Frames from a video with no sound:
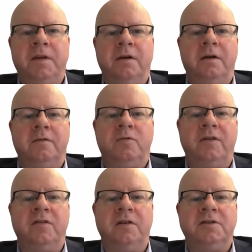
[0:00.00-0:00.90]
uh,
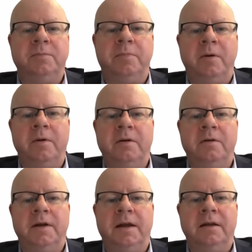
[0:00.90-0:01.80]
transition
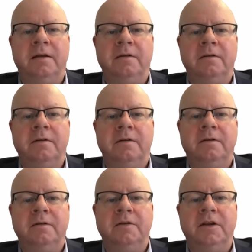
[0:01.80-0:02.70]
period and
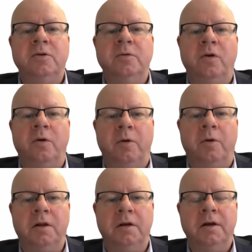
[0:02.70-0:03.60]
the, the, new
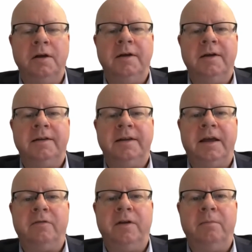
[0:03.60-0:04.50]
normal,
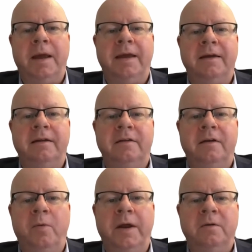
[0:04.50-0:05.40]
that we make it
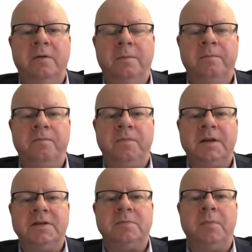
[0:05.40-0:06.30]
greener,
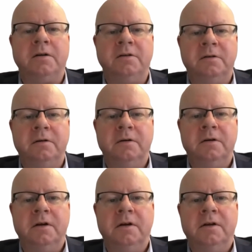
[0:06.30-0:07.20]
smarter,
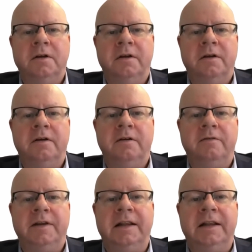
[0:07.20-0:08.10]
uh,
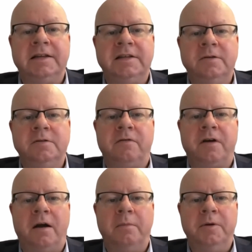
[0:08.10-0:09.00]
with less use of
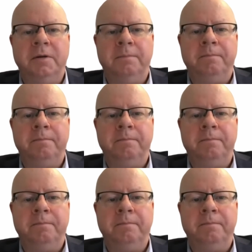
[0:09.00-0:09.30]
carbon.